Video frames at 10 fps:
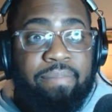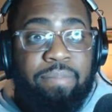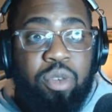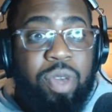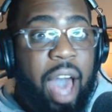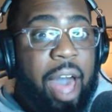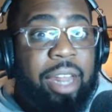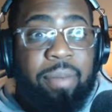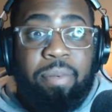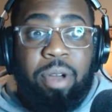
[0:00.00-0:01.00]
you got
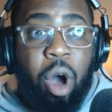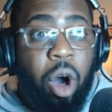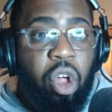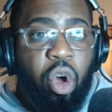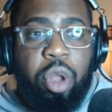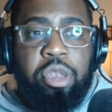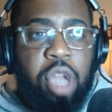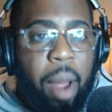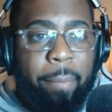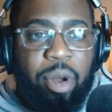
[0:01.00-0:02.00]
to call on
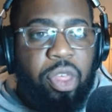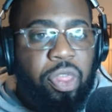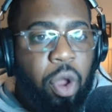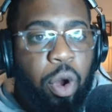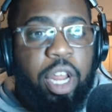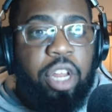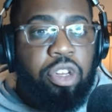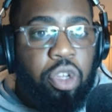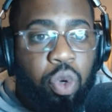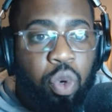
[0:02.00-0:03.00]
number
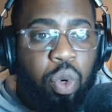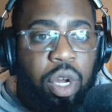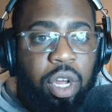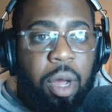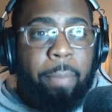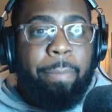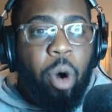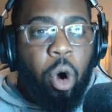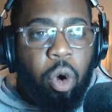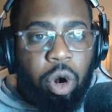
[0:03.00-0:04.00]
32
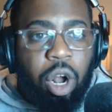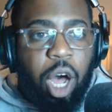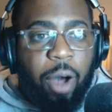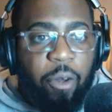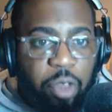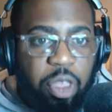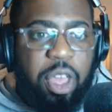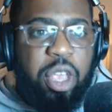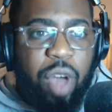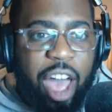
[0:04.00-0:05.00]
more often
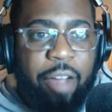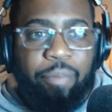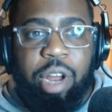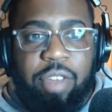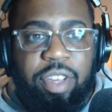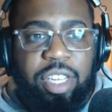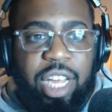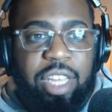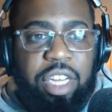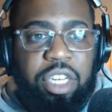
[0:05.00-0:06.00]
than you have
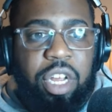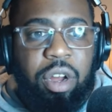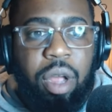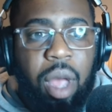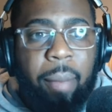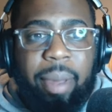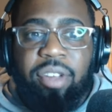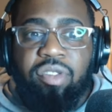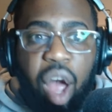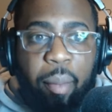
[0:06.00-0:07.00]
previously this year,
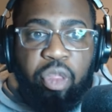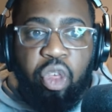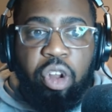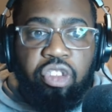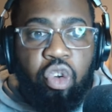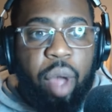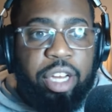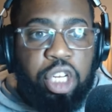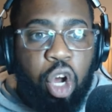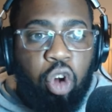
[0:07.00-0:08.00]
because number 32
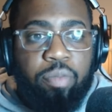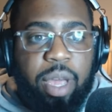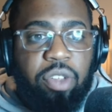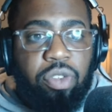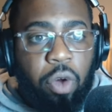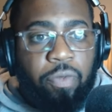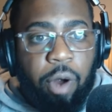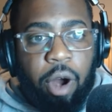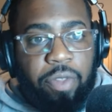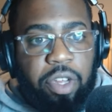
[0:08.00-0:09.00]
has shown me so
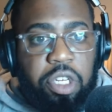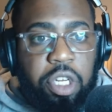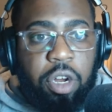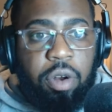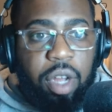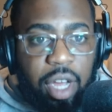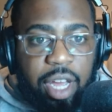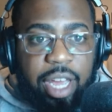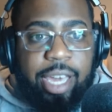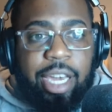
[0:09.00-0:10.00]
far this year
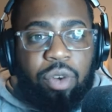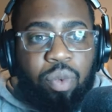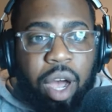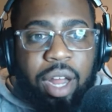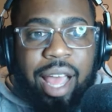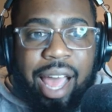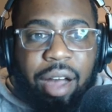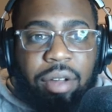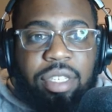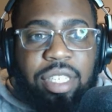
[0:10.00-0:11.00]
he can run
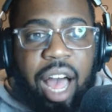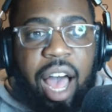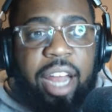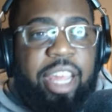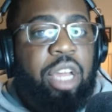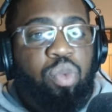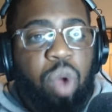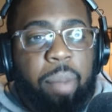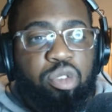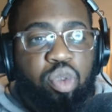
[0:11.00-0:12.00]
outside, he can
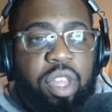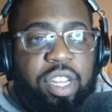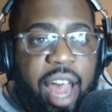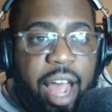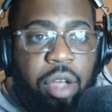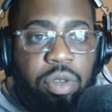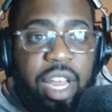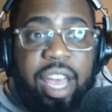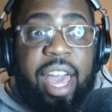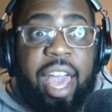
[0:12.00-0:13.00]
run between the tackles,
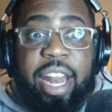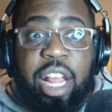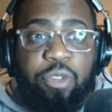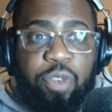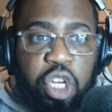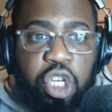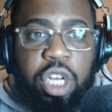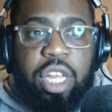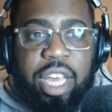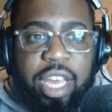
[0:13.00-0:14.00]
and his
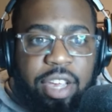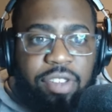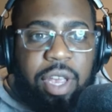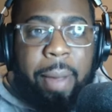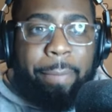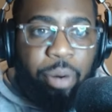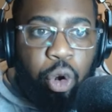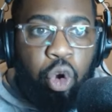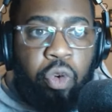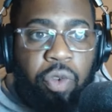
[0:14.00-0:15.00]
vision is
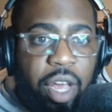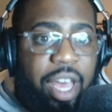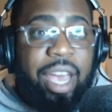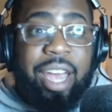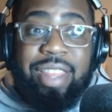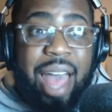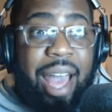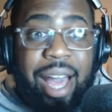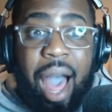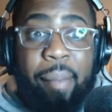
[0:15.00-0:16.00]
improved. And
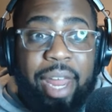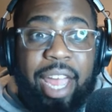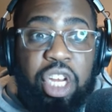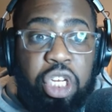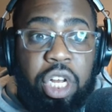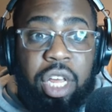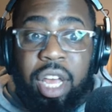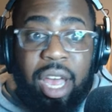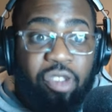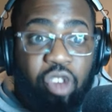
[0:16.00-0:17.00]
that combination
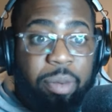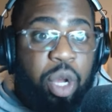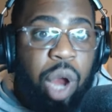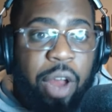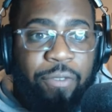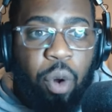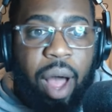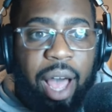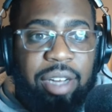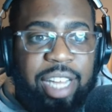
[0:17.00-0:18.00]
is going to be great for
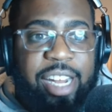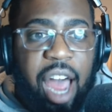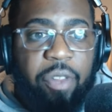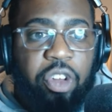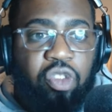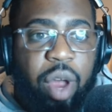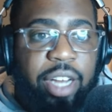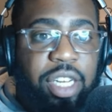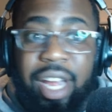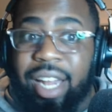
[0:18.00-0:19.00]
Ohio State down the
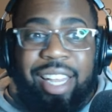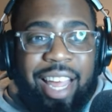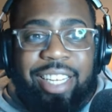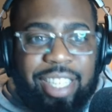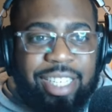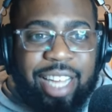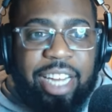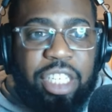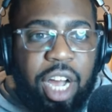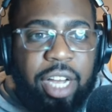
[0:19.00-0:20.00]
stretch. Let's just
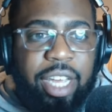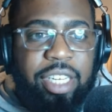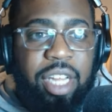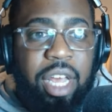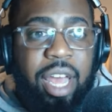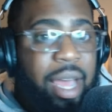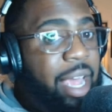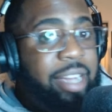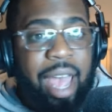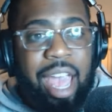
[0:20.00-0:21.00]
say Judkins
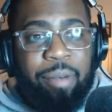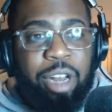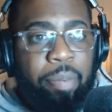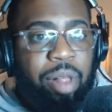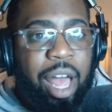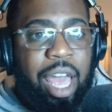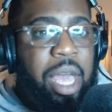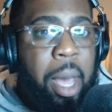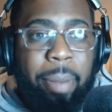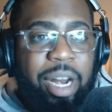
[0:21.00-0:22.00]
is able to
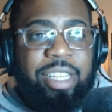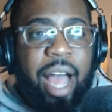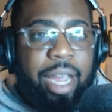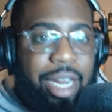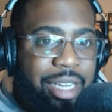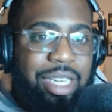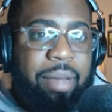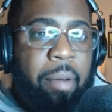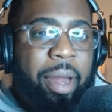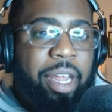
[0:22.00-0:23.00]
play, but he's not getting the
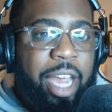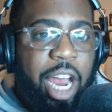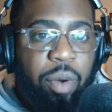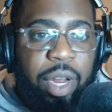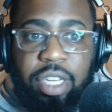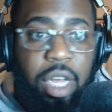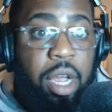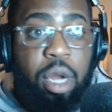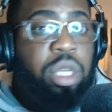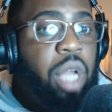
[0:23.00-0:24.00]
same amount of carries.
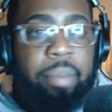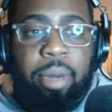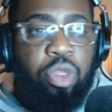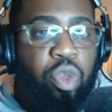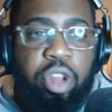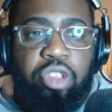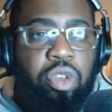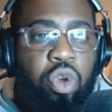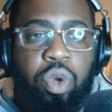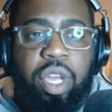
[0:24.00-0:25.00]
Number
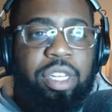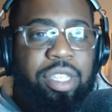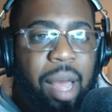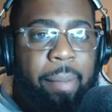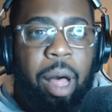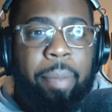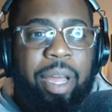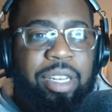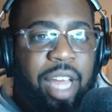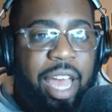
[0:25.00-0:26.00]
32 can step up
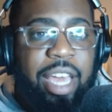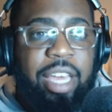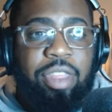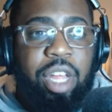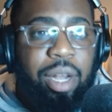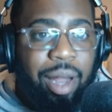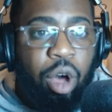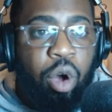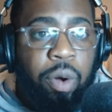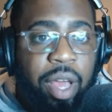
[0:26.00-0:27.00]
and take the
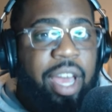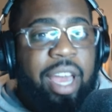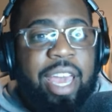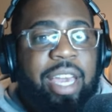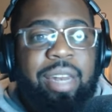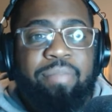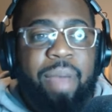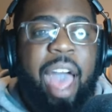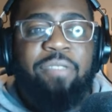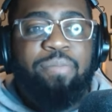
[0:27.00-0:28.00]
load. He can
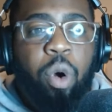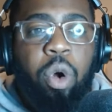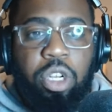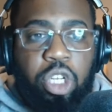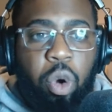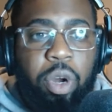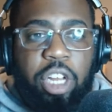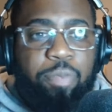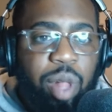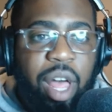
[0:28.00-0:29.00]
have more on
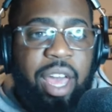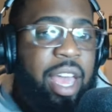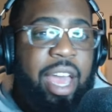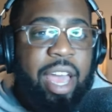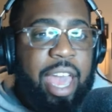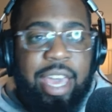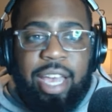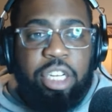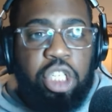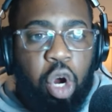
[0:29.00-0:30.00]
his plate. He
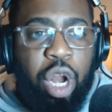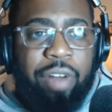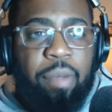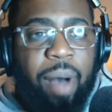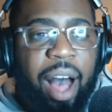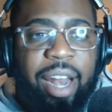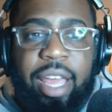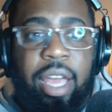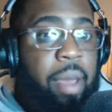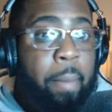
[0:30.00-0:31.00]
has shown
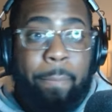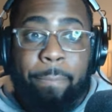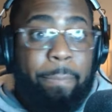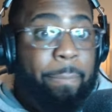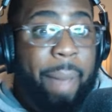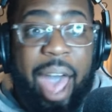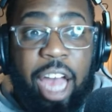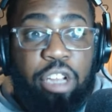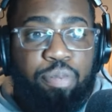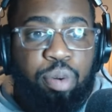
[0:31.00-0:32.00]
everybody
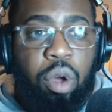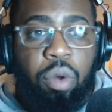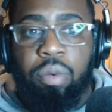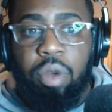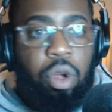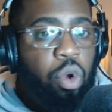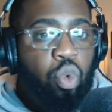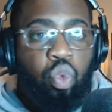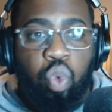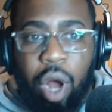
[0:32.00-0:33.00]
pass pro,
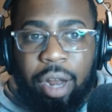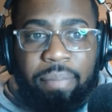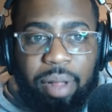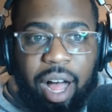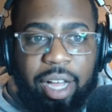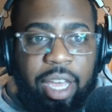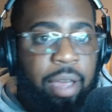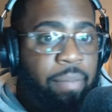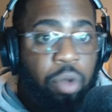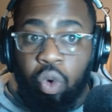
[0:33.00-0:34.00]
run
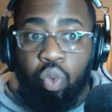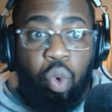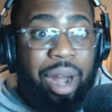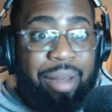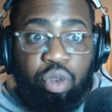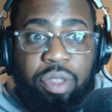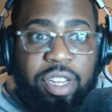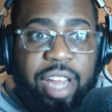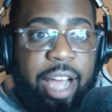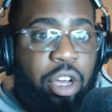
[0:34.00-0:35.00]
blocking, running between the
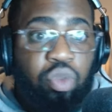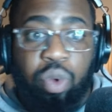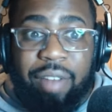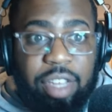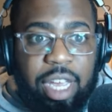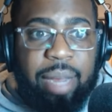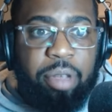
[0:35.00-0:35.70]
tackles, whatever you need him